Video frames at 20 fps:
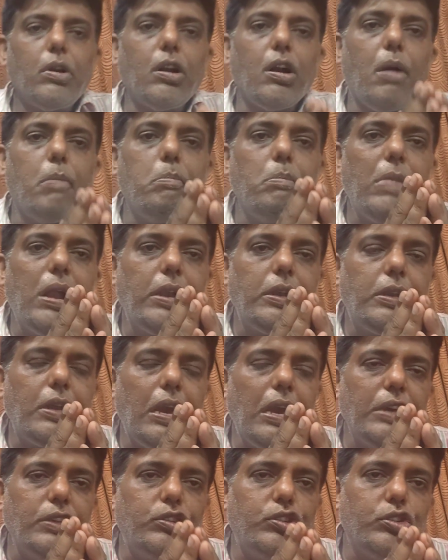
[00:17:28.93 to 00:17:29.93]
government
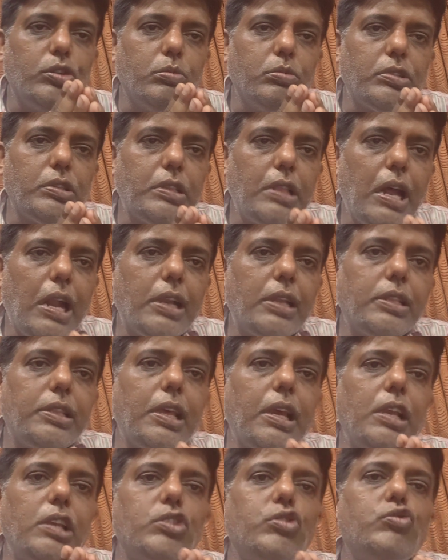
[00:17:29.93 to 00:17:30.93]
assumes that
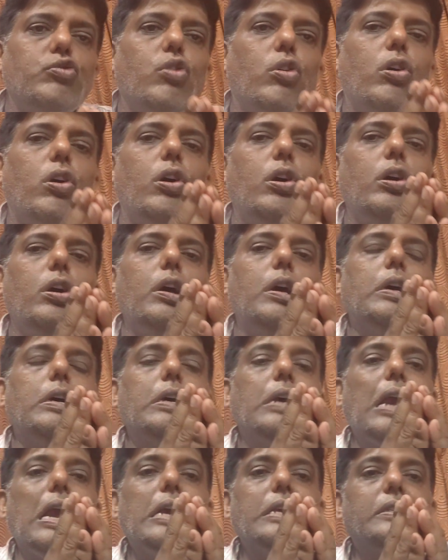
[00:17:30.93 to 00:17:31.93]
there is no
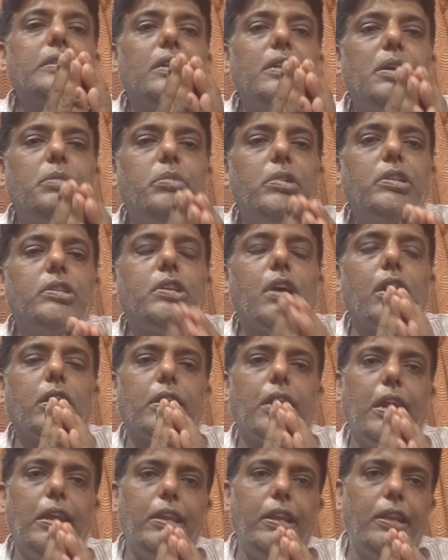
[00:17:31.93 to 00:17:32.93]
reasonable
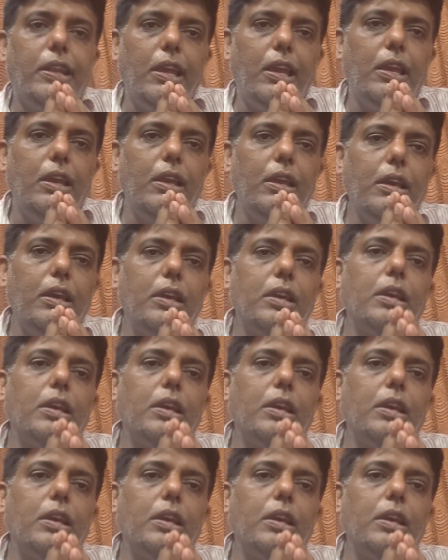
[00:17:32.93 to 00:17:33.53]
certainty